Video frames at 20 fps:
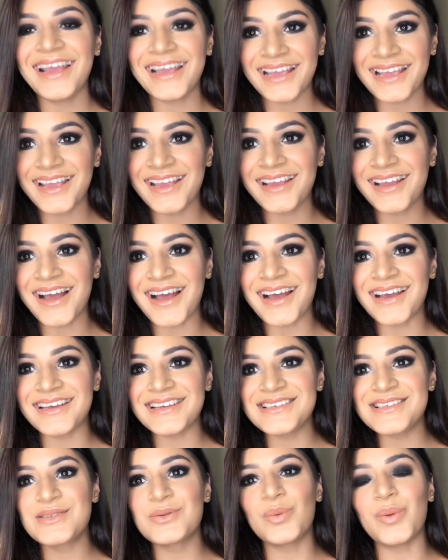Hey
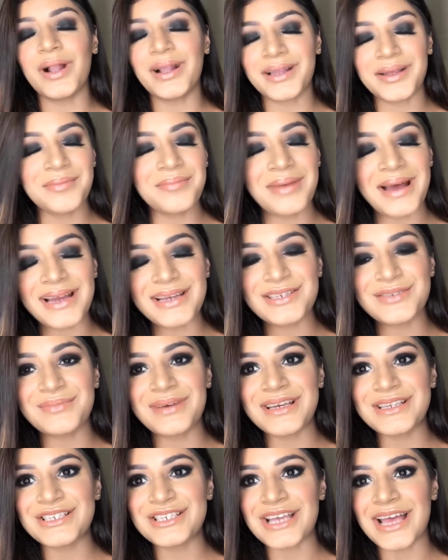guys, welcome back to
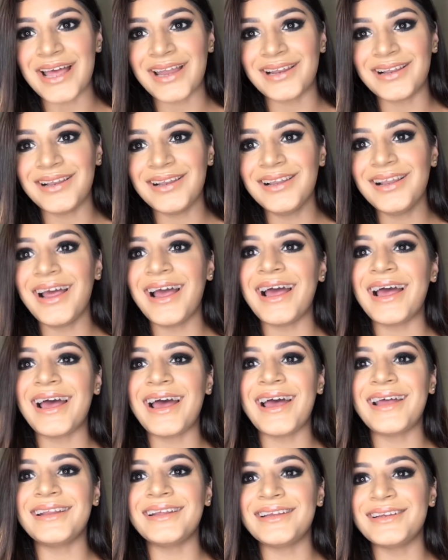my channel,
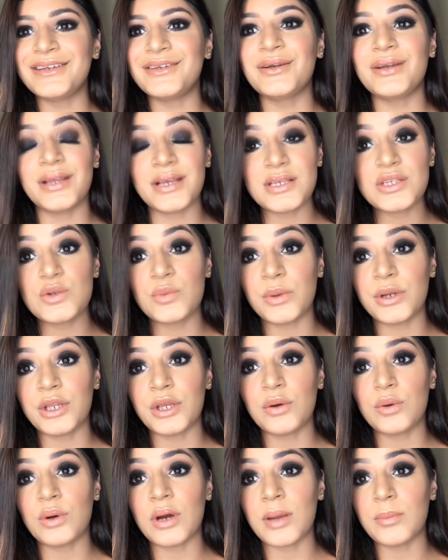and in today's
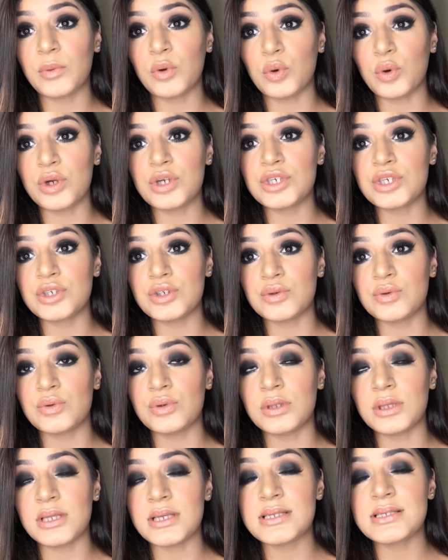video I'm going to
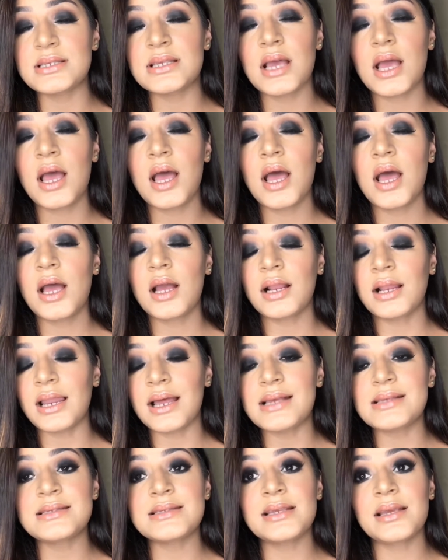do this
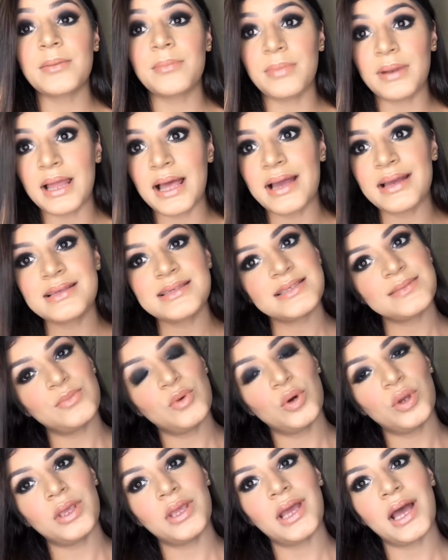classic black
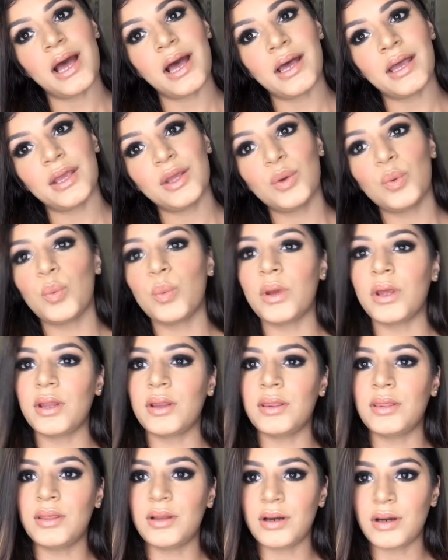smoky eye with
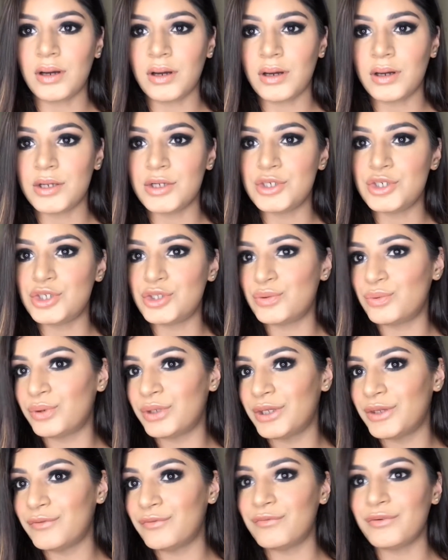a
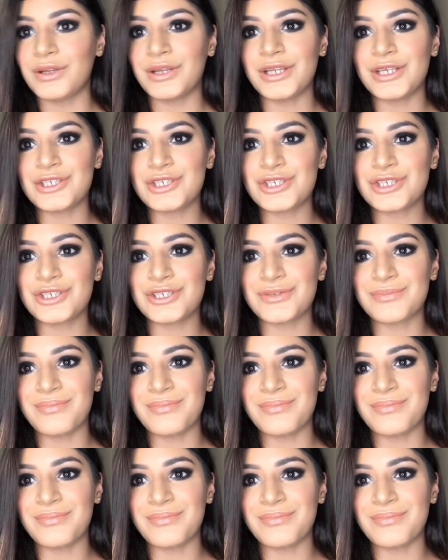dewy finish